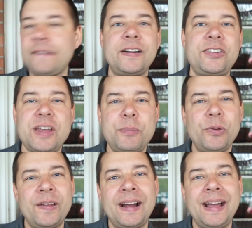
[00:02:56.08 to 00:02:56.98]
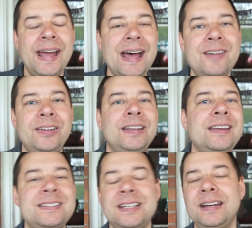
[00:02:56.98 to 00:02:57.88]
example that I have
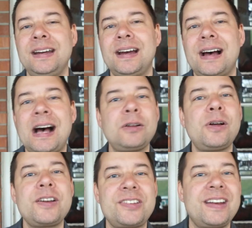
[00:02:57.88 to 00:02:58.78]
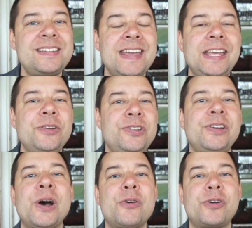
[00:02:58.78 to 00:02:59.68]
is how long is it going to take you to
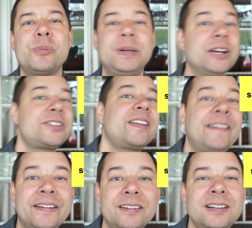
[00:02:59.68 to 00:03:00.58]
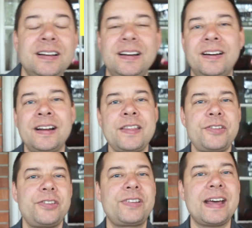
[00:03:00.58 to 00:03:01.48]
go from here to there? All right, this is kind